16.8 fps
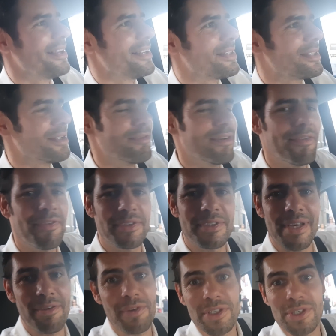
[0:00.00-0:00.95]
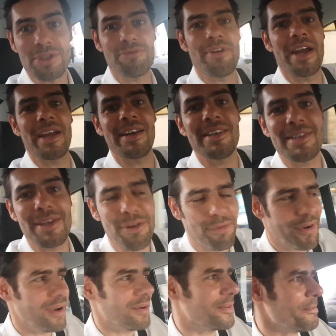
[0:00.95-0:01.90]
de- delivered directly to your
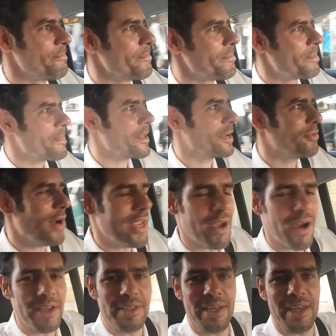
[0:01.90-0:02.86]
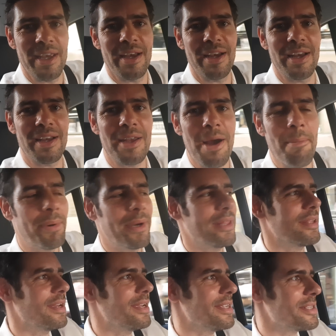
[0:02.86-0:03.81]
phone. Great idea. A company
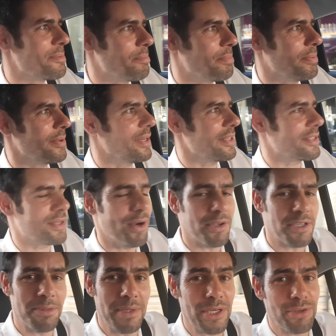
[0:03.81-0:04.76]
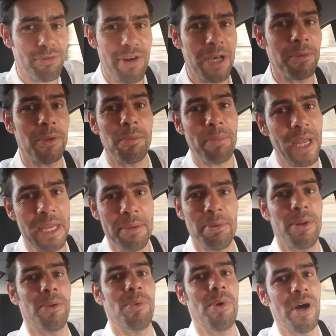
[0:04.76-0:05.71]
that is has got some incredible
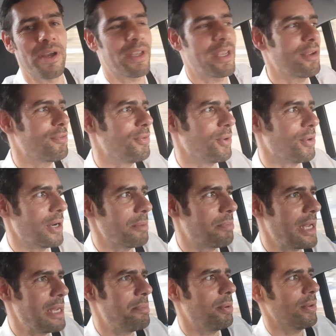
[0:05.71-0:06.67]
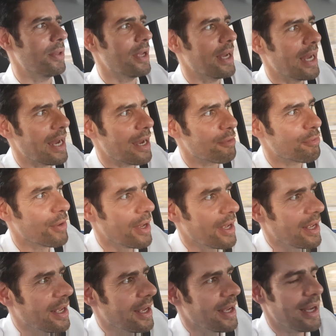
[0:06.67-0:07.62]
people working for it. People that have
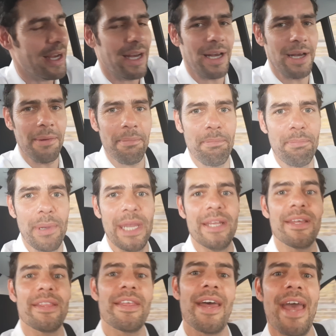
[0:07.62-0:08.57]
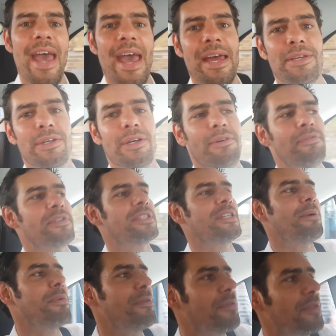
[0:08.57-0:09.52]
um, been at the head of
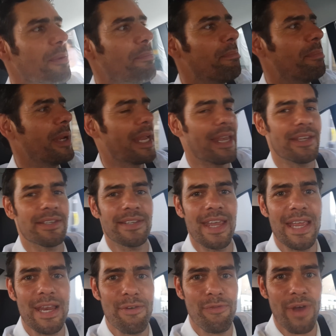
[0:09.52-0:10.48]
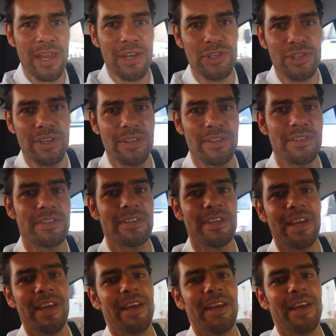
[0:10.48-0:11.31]
some of the biggest innovations